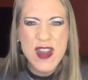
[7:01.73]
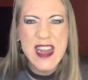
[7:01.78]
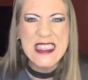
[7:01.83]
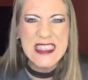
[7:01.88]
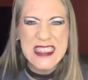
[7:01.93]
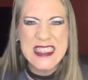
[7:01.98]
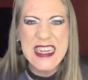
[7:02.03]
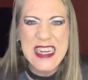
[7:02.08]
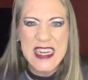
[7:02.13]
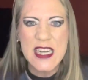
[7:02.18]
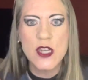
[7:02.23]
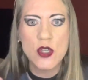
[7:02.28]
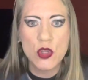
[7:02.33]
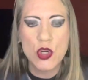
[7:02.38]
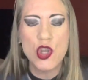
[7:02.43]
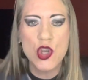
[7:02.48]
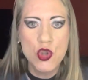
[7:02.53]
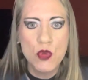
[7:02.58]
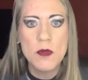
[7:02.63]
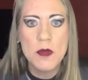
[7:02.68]
single
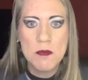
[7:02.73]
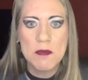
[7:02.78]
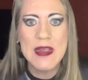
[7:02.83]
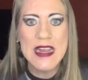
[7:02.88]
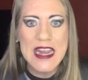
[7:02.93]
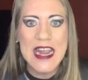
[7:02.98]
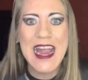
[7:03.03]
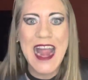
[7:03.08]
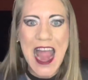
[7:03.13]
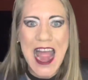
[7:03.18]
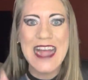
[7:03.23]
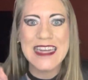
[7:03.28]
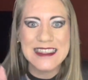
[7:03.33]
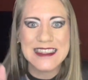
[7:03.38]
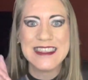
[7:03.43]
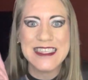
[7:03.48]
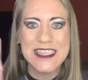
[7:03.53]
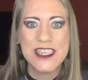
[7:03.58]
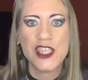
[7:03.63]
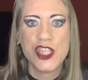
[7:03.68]
human being had
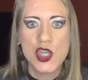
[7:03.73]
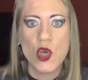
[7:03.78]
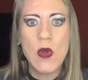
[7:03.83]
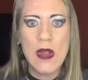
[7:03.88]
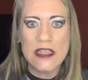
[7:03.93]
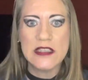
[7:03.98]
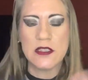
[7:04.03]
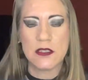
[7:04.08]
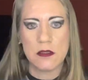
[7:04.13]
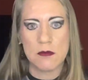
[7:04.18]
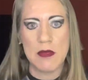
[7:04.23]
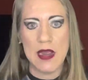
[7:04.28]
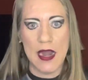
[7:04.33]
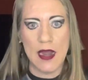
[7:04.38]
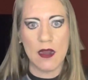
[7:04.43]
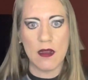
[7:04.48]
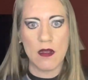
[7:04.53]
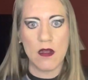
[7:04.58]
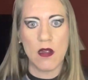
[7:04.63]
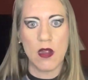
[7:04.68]
this choice to
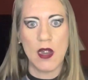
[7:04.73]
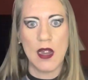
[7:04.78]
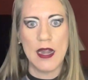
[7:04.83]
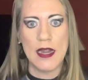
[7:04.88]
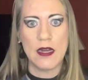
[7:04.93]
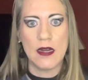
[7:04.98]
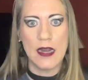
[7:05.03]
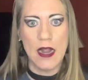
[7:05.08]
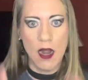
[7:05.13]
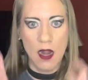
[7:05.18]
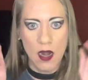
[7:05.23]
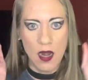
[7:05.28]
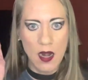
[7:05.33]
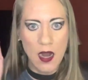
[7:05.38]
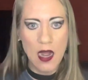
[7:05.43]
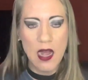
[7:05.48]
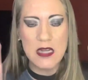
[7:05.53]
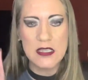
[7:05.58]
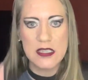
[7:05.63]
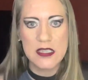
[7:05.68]
make, all right, on
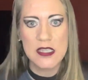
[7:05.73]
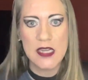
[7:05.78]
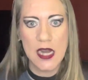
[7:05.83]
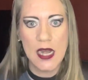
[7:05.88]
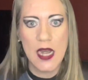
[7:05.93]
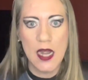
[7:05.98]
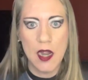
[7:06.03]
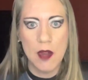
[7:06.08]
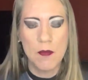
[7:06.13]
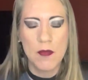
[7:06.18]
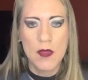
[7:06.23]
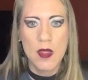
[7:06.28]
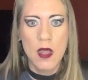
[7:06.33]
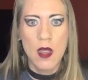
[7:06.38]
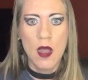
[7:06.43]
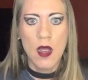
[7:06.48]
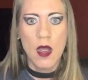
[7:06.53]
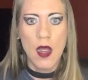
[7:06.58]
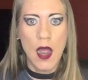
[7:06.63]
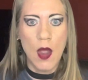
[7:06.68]
God's time.
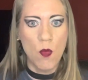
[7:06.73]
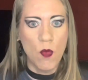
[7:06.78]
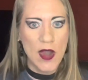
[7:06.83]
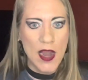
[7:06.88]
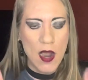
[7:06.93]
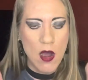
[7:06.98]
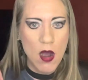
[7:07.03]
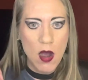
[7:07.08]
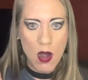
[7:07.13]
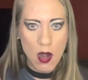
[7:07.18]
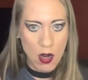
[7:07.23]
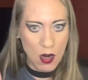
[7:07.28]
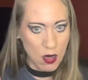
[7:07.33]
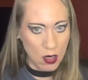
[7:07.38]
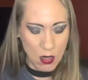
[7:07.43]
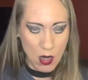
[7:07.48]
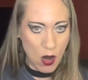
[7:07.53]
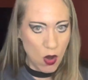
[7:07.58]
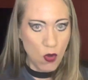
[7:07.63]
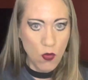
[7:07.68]
And we
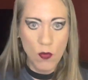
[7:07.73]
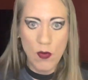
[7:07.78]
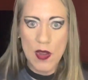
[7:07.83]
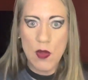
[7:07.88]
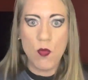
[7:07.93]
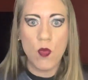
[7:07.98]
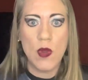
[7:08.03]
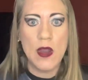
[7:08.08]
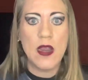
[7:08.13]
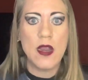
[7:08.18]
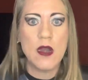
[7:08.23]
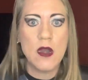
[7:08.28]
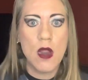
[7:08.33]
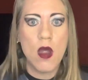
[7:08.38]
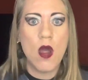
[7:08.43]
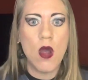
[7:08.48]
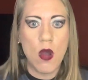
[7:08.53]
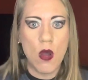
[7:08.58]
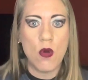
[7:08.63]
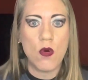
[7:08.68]
all, only we
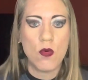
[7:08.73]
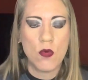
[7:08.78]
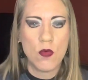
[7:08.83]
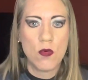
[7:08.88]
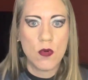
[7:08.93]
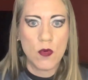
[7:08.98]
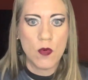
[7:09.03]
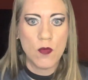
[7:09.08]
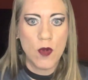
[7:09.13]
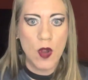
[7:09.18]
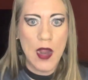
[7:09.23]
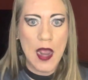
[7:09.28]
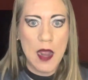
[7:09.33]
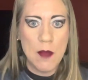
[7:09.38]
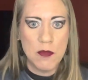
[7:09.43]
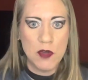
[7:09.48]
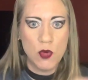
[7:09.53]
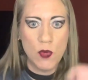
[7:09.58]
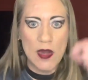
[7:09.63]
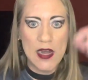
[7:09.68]
know, okay,
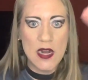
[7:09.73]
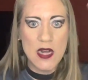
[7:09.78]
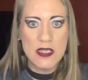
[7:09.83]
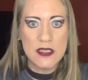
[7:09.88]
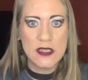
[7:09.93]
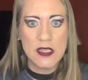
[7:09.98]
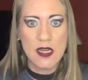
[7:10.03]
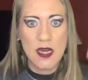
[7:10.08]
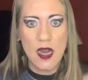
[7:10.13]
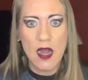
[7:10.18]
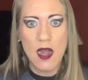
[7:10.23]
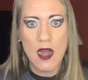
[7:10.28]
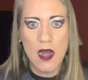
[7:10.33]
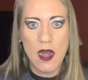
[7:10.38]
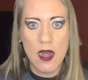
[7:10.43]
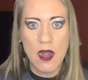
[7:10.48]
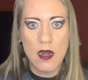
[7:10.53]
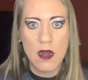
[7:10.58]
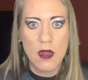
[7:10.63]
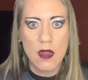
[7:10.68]
between us and
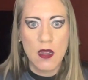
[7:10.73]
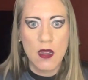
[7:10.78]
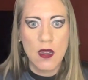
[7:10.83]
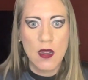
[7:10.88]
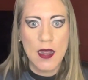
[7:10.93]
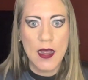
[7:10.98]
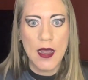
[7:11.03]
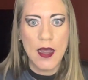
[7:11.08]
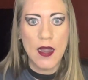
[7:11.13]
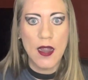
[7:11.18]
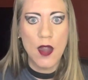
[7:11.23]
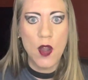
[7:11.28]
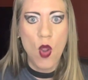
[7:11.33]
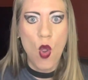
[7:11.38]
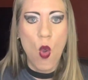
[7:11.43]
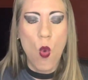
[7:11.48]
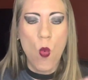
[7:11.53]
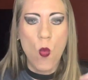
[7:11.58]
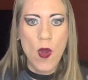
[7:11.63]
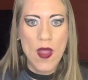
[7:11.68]
God, okay,
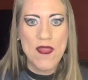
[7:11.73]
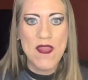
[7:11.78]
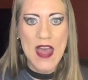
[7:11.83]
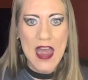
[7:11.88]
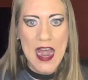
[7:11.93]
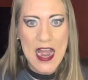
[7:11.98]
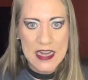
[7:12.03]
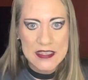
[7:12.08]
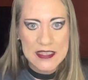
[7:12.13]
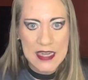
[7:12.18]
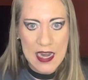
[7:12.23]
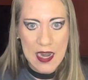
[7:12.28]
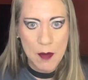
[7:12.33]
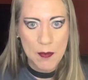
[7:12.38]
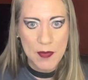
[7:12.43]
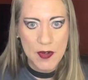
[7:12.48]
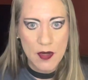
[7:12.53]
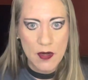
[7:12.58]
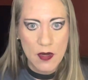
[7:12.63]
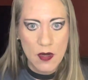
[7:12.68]
when that had
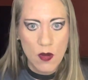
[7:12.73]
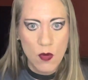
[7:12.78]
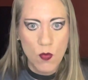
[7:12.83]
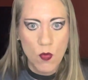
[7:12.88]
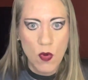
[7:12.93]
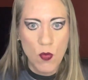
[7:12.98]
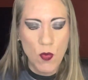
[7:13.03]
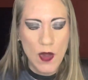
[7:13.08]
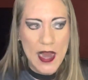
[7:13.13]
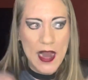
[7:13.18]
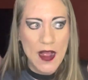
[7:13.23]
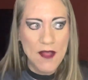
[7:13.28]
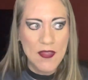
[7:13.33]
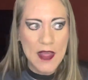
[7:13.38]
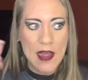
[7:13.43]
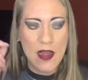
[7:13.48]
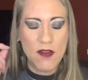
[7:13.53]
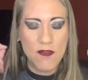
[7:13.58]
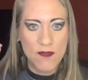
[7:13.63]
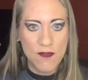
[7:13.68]
happened. When we got
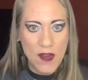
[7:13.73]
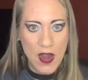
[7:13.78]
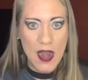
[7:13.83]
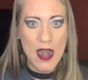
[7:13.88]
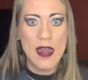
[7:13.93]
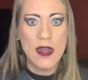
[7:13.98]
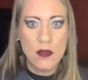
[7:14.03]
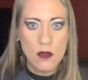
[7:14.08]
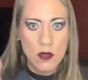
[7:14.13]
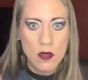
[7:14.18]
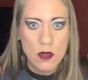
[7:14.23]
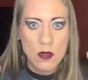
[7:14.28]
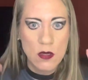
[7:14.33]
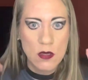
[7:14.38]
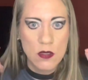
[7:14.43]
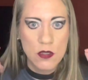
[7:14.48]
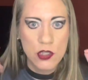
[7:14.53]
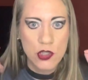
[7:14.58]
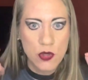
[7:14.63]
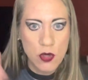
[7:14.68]
that final
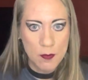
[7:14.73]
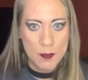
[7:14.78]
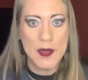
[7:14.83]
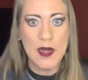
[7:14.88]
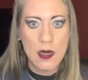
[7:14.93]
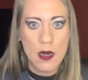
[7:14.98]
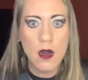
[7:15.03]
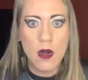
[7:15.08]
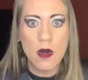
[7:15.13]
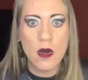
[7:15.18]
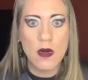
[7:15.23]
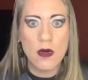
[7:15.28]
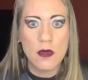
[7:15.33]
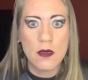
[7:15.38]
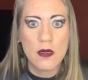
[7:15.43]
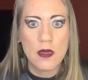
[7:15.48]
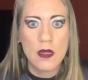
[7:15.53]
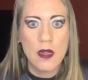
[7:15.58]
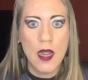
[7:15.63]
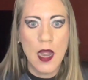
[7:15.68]
trumpet call
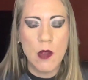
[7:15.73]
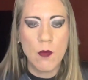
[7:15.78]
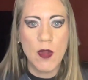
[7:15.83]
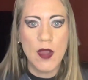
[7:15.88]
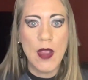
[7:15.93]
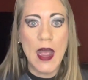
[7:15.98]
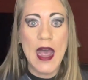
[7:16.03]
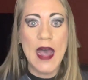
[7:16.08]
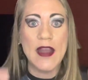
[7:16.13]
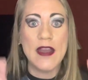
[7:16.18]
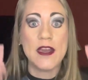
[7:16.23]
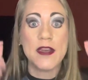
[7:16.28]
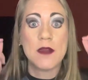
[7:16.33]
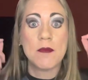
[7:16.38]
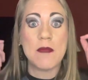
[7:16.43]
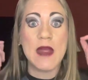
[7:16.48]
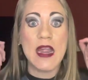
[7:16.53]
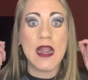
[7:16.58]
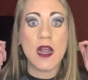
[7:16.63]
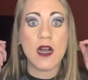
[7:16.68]
and we had to
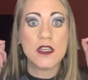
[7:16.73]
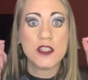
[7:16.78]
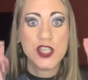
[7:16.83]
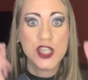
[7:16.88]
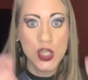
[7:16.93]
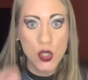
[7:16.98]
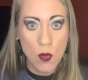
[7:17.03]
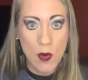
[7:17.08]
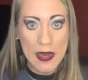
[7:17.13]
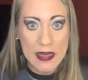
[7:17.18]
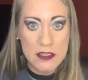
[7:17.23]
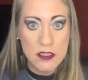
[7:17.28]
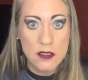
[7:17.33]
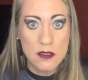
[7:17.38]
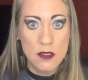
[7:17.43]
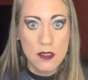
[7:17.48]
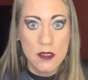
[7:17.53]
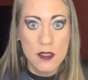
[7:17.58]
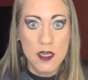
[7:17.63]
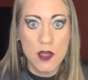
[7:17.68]
make a choice.
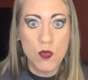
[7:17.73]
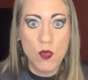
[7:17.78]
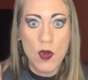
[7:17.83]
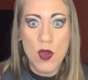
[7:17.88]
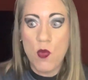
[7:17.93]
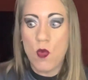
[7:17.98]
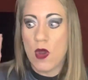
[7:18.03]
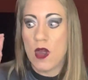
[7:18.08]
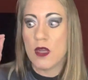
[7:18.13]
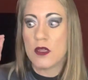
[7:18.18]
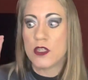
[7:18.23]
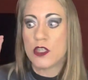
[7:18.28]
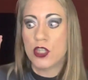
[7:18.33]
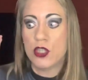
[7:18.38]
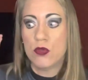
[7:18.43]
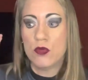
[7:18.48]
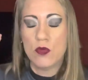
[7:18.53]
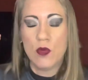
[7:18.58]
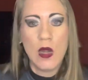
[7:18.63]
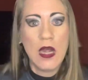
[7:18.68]
Did we want
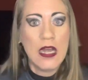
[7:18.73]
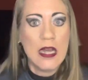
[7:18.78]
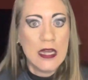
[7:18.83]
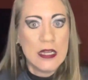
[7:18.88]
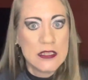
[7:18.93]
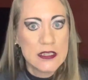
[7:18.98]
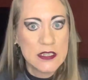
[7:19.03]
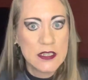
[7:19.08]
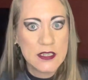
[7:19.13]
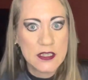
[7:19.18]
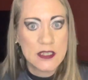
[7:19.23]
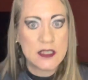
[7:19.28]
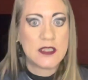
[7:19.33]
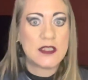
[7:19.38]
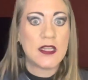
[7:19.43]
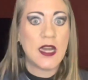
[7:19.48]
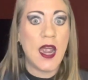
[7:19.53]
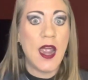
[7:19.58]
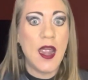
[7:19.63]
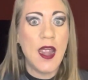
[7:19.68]
to
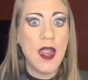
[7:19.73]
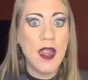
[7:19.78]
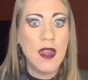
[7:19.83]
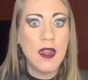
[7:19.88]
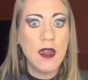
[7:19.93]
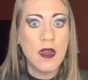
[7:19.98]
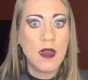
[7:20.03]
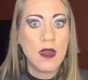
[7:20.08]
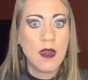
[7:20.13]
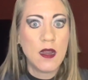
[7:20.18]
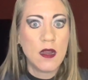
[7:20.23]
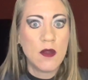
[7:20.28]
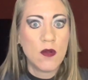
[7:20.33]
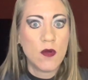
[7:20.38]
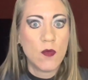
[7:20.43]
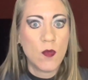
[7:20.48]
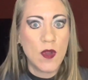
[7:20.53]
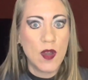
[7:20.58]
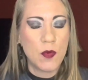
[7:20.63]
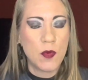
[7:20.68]
stay
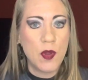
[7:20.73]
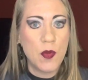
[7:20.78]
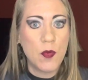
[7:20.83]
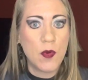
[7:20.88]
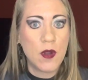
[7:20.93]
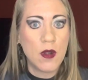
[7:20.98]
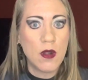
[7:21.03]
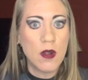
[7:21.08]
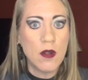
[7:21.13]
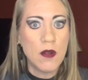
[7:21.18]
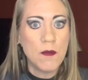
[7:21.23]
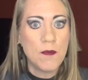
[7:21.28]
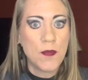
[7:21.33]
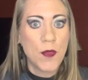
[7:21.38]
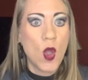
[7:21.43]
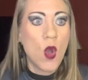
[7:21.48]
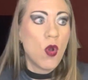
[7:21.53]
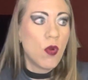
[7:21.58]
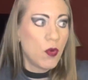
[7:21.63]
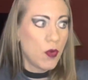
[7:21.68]
where we were
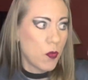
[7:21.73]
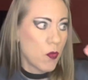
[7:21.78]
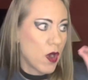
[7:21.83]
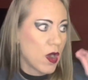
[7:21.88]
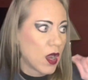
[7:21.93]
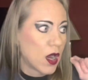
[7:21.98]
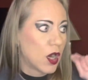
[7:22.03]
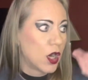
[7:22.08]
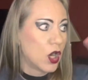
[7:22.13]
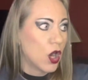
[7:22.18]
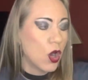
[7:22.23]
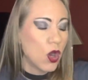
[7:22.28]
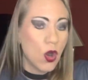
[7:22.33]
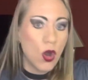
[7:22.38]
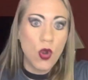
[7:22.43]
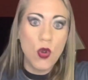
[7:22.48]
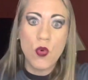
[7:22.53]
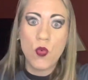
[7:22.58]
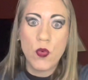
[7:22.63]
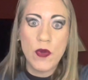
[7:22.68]
or we want to
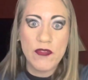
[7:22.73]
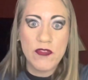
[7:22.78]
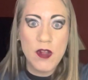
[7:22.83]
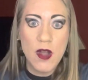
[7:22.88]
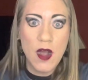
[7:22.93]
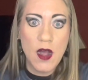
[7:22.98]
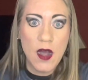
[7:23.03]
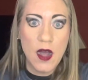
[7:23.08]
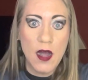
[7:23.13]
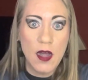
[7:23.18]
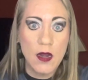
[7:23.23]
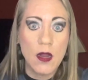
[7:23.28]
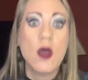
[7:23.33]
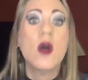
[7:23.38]
go with God?